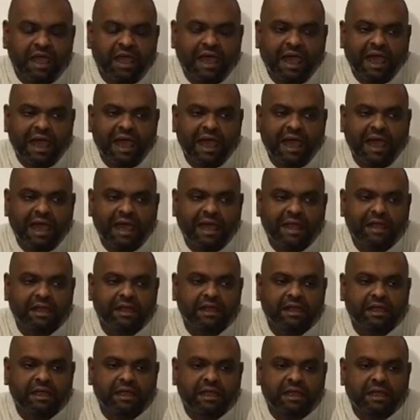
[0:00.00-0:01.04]
and
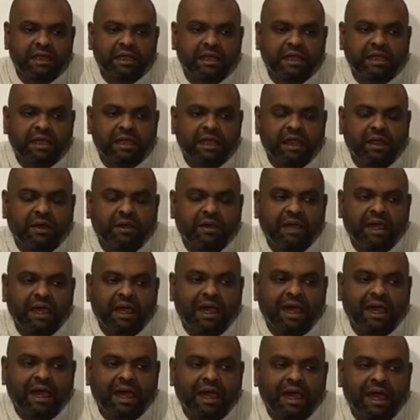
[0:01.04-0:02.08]

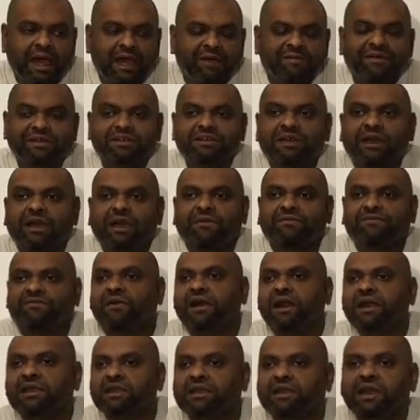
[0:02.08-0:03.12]
having a
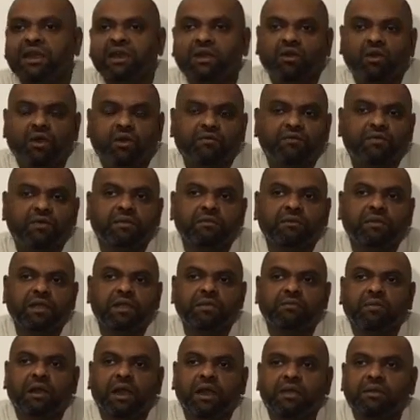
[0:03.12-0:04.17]
fight kick off
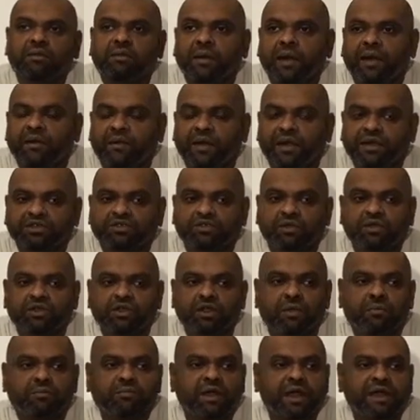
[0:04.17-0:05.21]
in my restaurant,
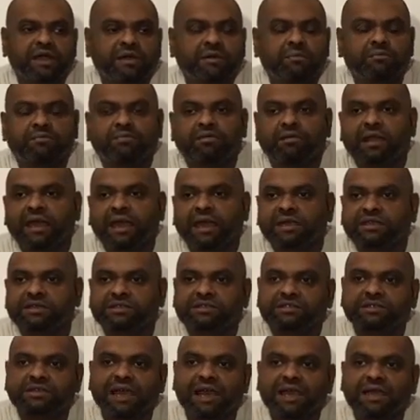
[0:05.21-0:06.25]
breaking plates,
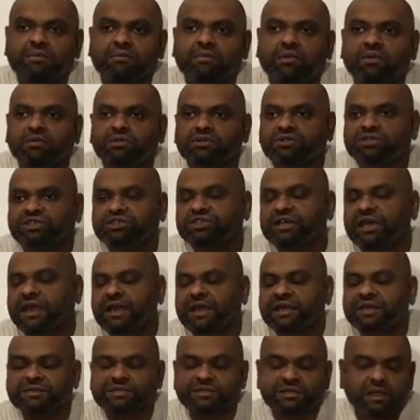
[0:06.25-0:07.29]
tables,
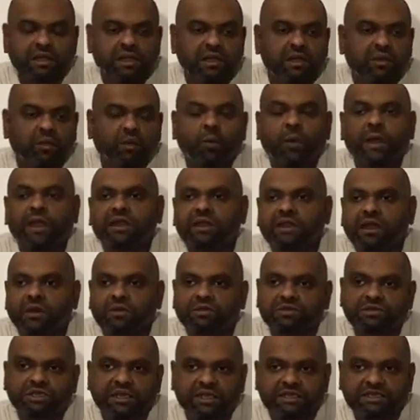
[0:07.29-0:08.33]
chairs,
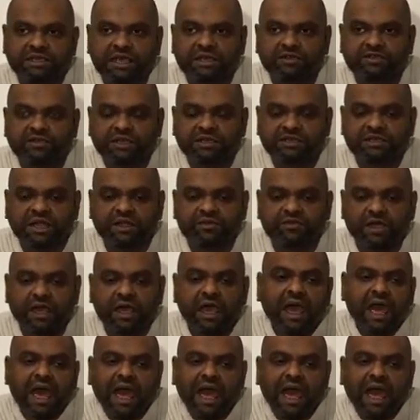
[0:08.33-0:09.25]
windows, etc., etc.